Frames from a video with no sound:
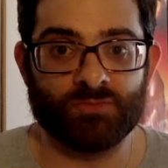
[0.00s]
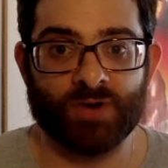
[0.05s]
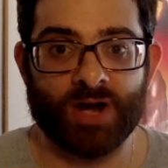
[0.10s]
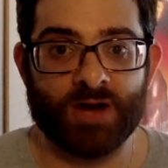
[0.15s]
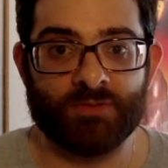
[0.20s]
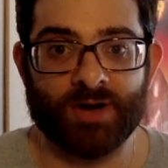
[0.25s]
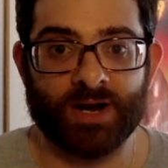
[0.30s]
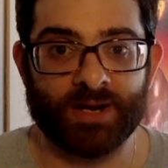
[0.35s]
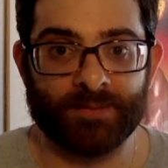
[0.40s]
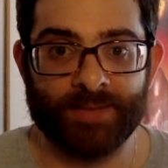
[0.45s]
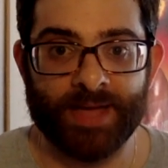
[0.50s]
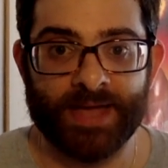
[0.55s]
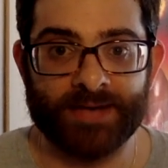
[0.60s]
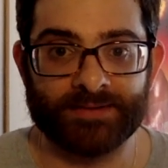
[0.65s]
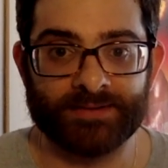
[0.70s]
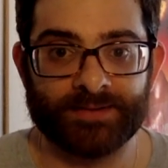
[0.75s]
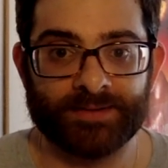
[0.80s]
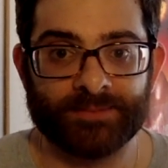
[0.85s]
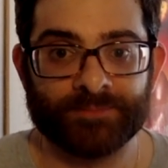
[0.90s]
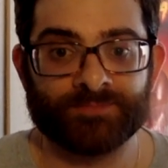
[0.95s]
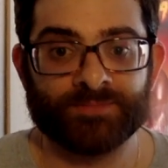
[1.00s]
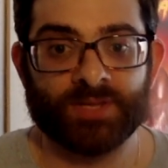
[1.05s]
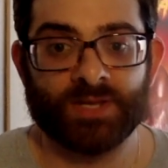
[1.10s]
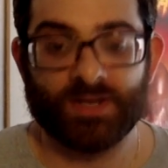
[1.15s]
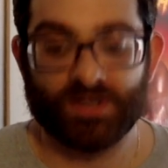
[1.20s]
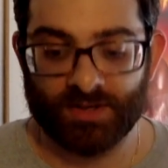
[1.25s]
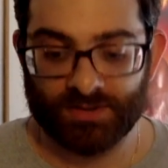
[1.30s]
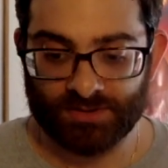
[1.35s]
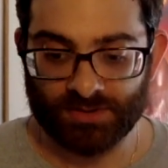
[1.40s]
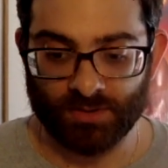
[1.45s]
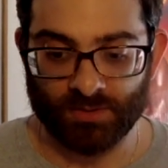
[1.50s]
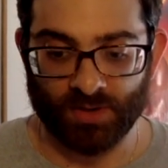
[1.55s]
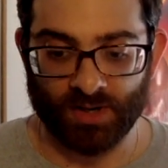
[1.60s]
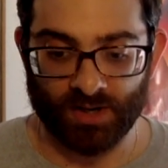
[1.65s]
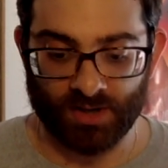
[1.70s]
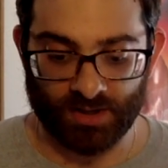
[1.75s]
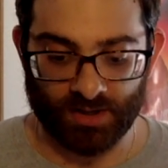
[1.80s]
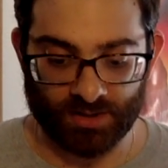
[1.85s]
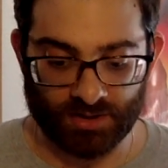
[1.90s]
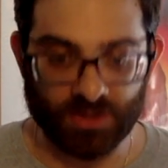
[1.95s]
I recommend.
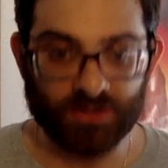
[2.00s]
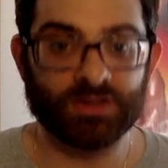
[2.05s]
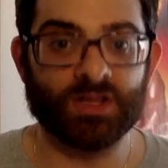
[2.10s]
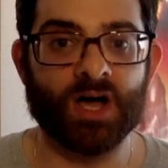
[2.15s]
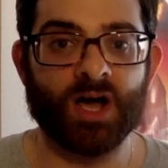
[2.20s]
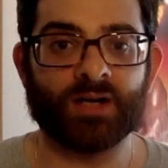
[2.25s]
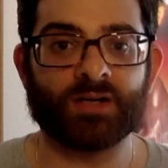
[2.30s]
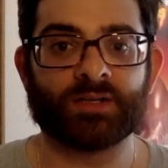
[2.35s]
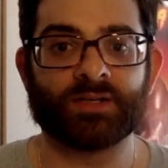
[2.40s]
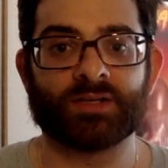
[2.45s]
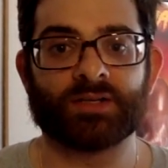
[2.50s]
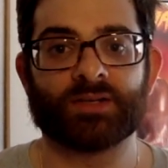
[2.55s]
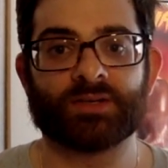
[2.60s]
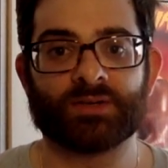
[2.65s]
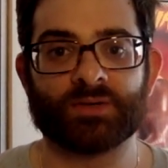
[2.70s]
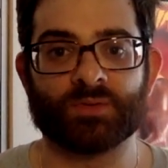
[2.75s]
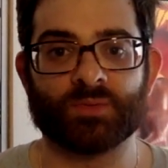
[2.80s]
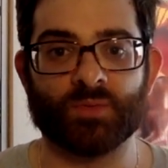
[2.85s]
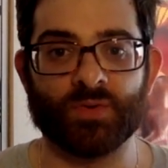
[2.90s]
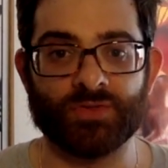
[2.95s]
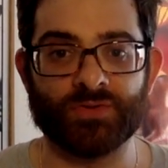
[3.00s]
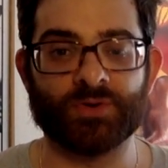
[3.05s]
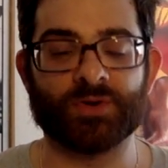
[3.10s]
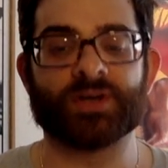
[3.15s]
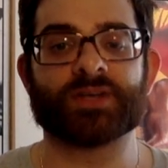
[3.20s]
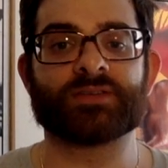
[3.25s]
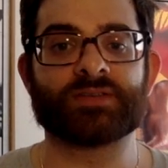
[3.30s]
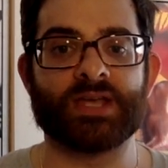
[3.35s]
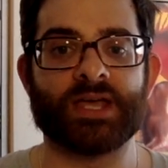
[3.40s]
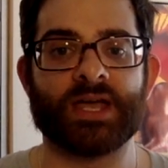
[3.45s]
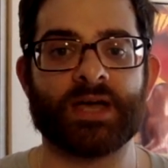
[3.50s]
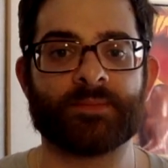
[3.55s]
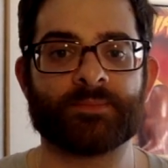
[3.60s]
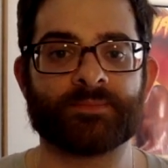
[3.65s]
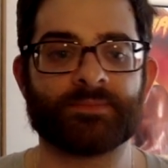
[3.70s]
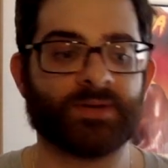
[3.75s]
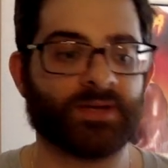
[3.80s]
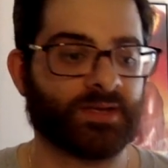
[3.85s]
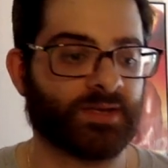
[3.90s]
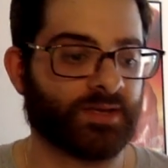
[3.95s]
So good luck with your exam.
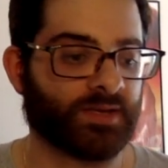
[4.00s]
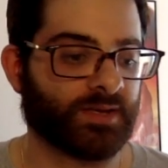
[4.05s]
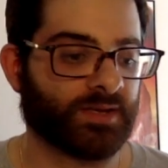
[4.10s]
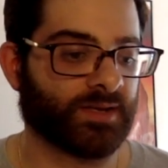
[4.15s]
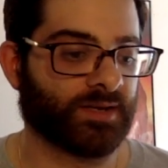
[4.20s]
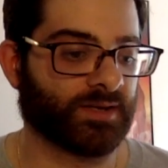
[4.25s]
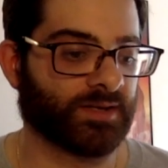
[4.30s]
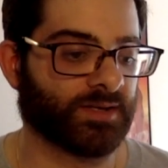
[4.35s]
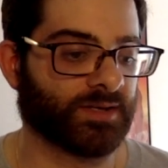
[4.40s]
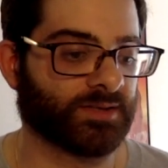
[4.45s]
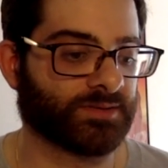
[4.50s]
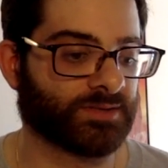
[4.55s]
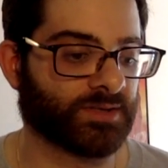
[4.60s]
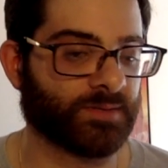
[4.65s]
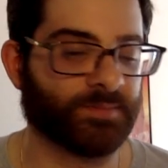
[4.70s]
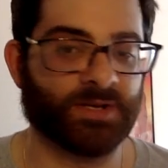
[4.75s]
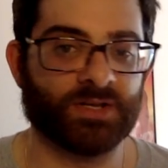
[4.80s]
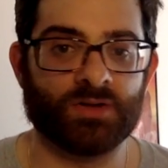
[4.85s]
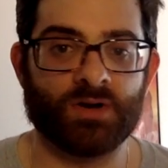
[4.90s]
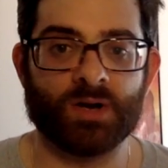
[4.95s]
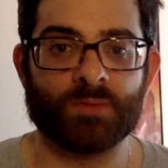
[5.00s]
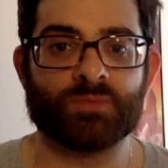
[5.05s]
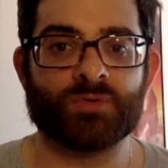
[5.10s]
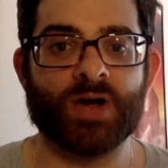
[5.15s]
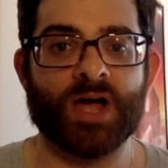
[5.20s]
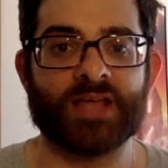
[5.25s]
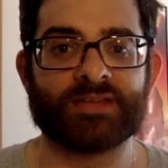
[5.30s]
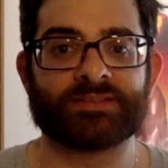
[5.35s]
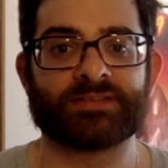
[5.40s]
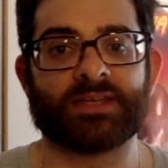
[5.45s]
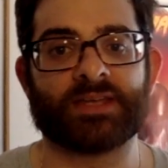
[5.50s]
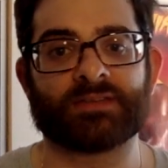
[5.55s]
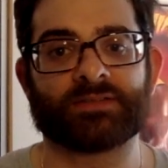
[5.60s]
It's going to be a long process.